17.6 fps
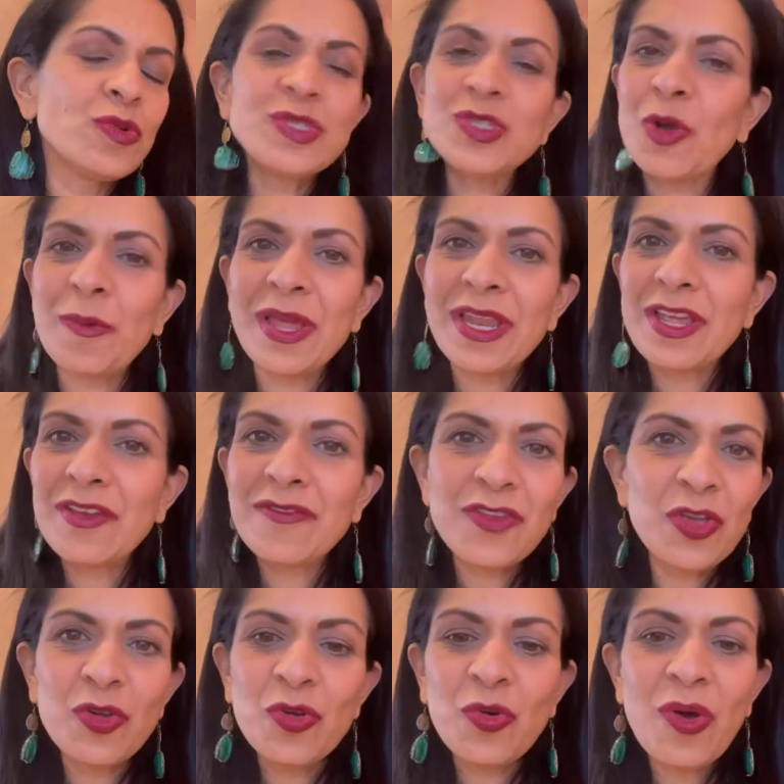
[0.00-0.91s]
so many of
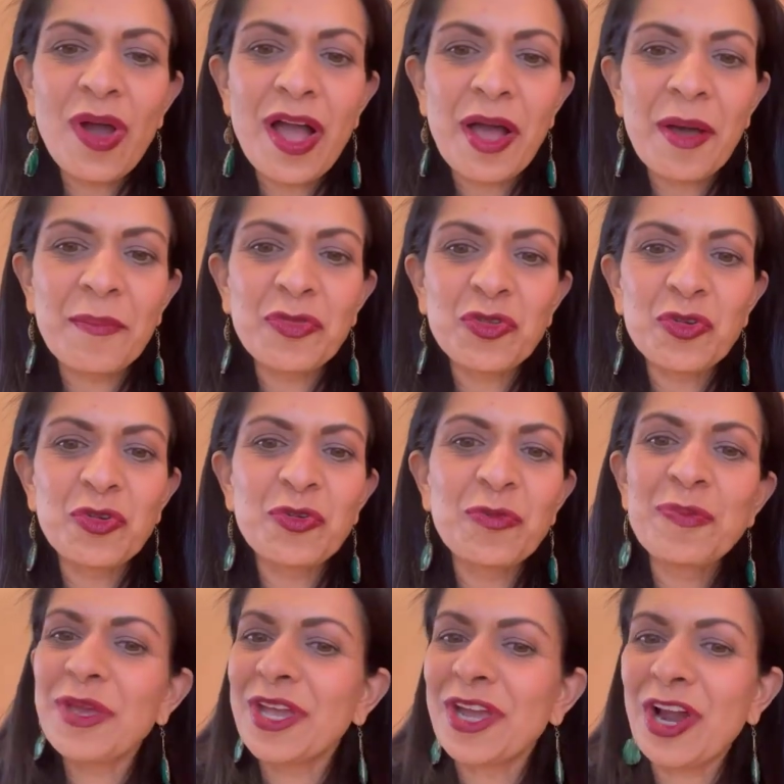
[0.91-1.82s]
you through
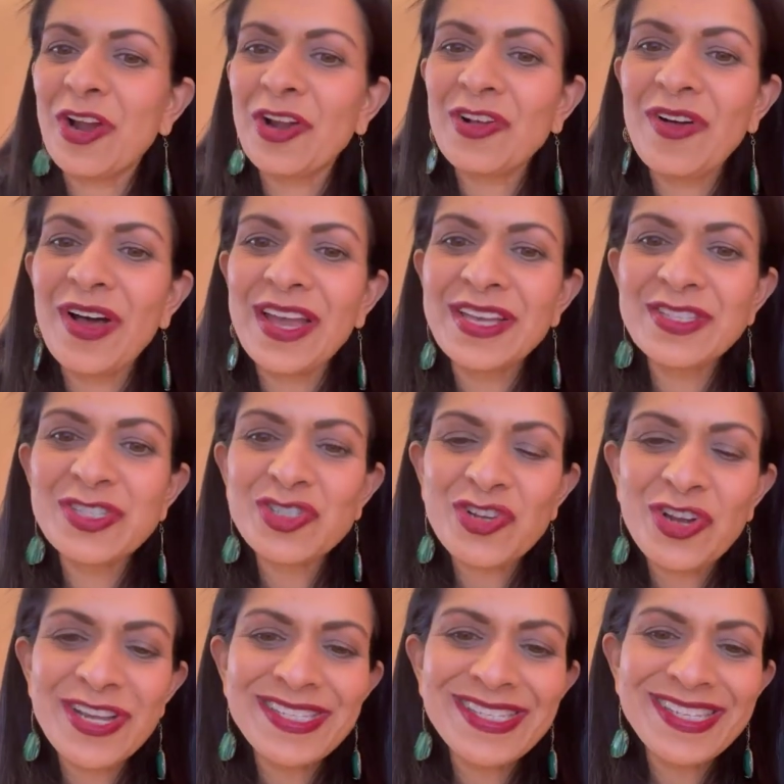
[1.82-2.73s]
being our clients.
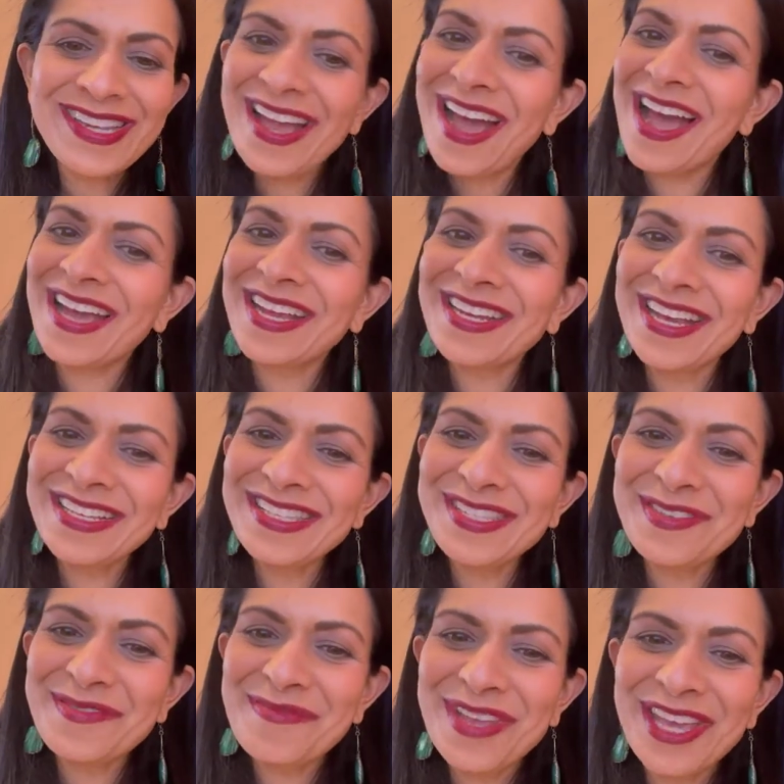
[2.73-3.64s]
Tracy, hi, nice
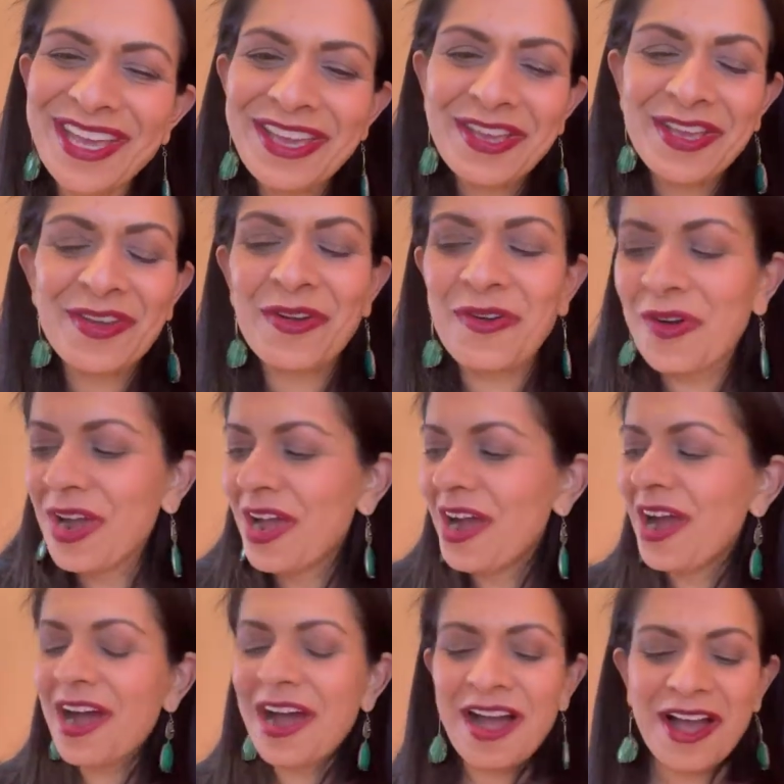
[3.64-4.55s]
to meet you.
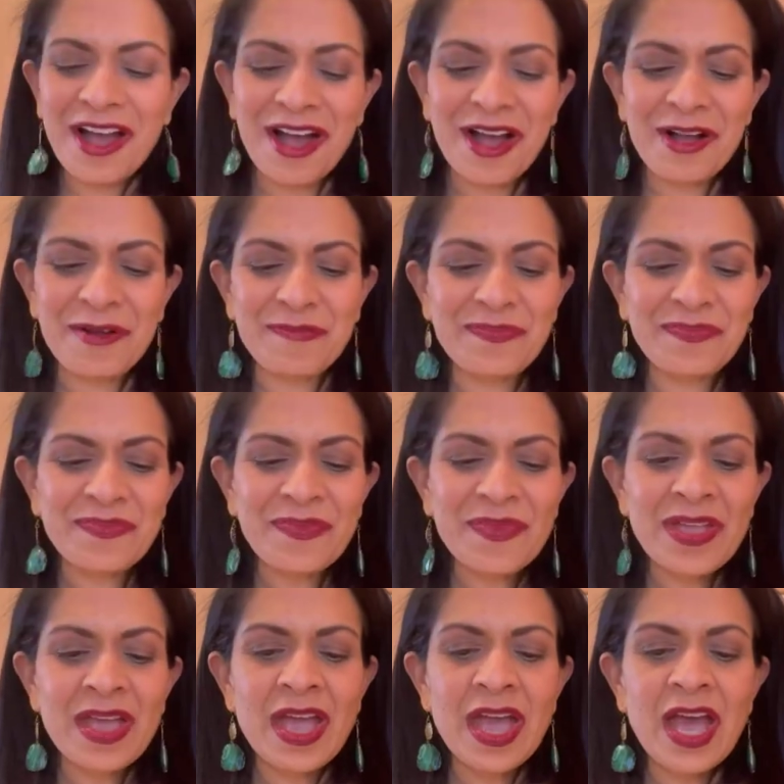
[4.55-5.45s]

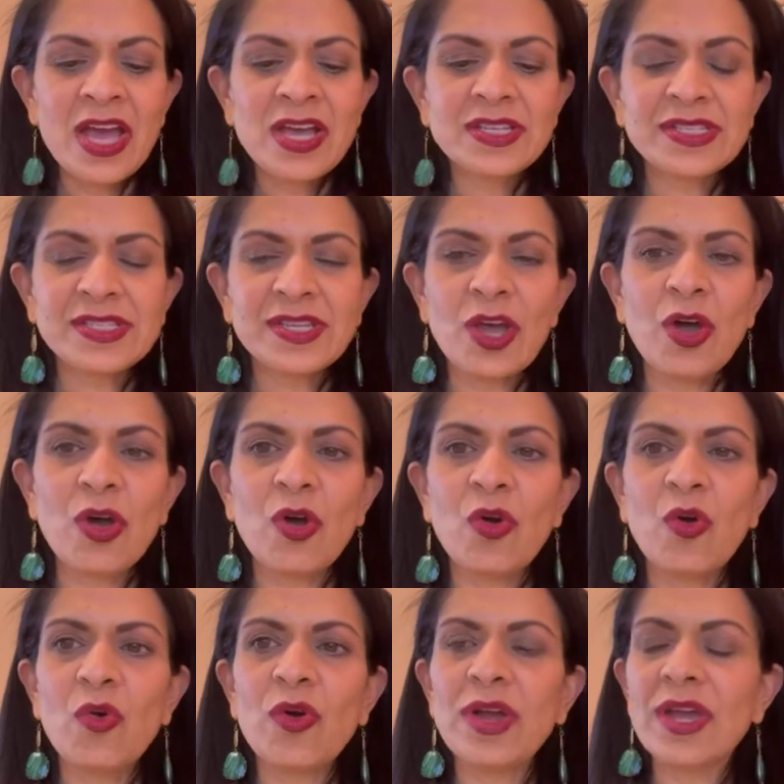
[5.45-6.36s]

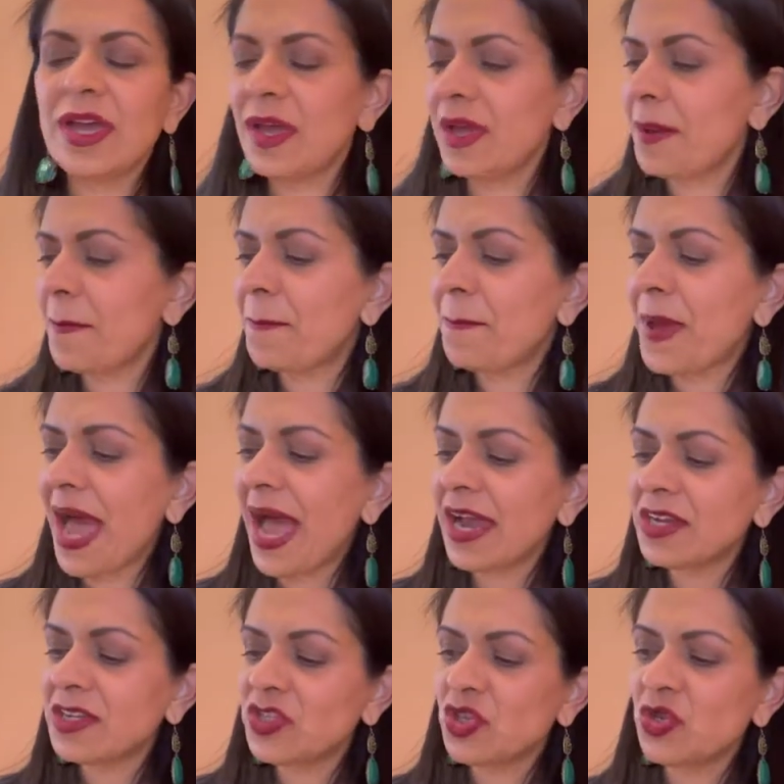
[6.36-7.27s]
So
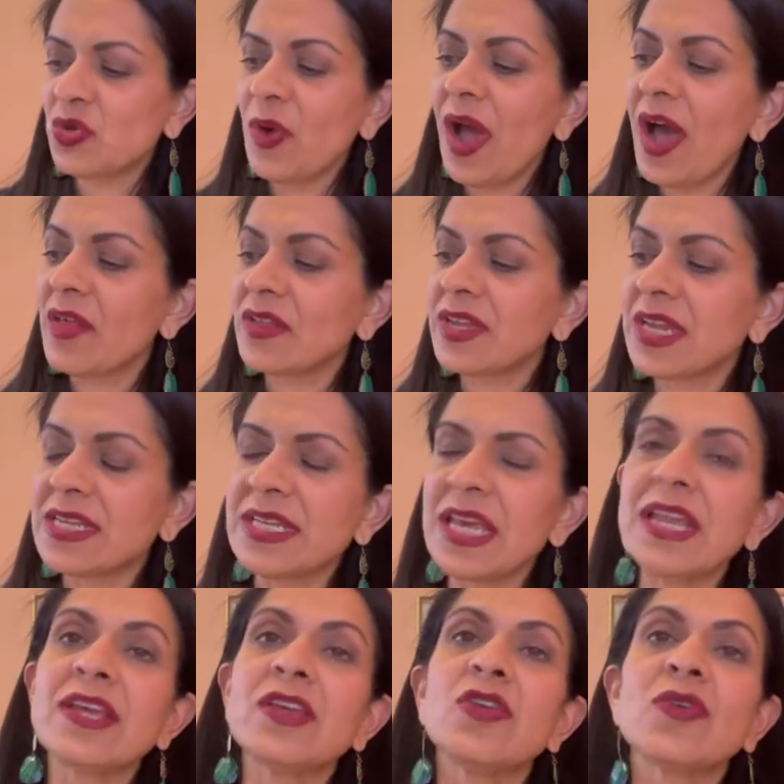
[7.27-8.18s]
back to holiday
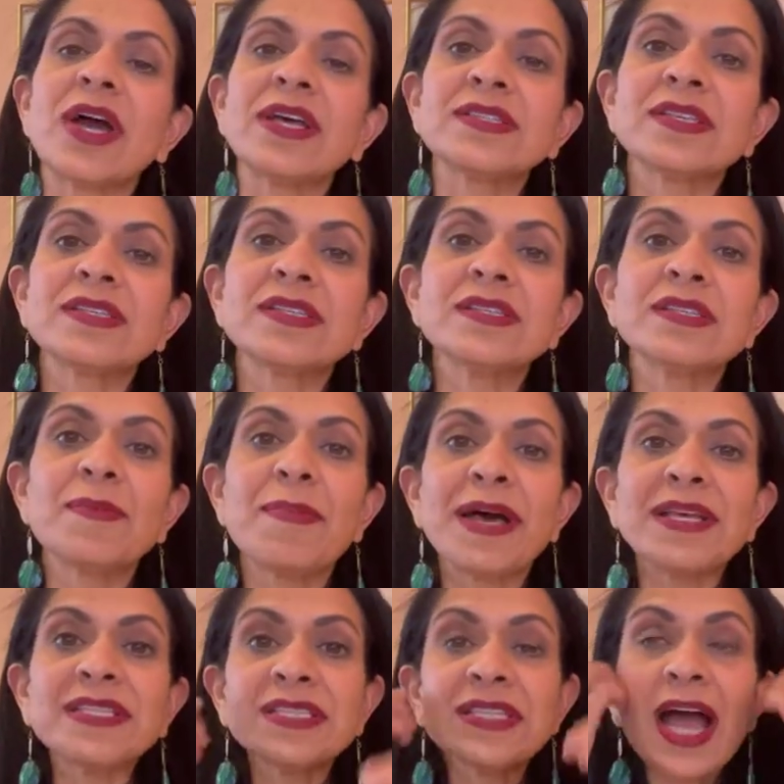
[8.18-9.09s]
dating, you guys, this is the
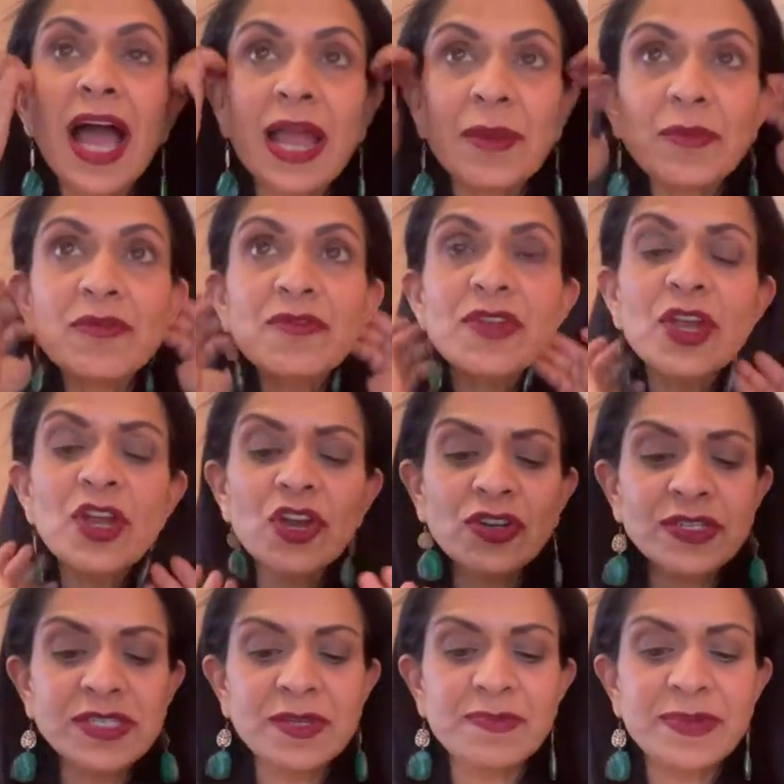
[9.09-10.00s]
best time of
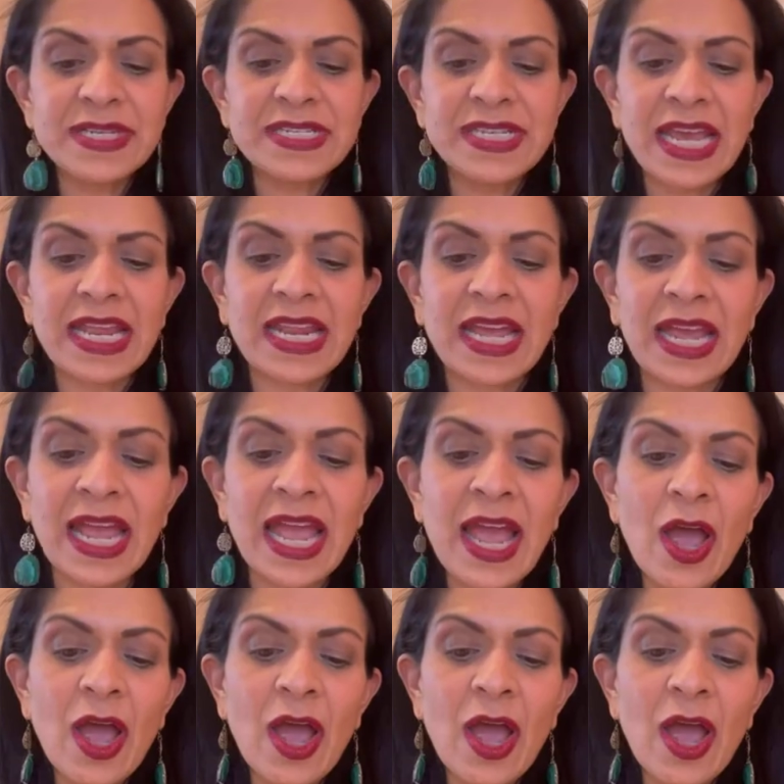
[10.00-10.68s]
year to be dating.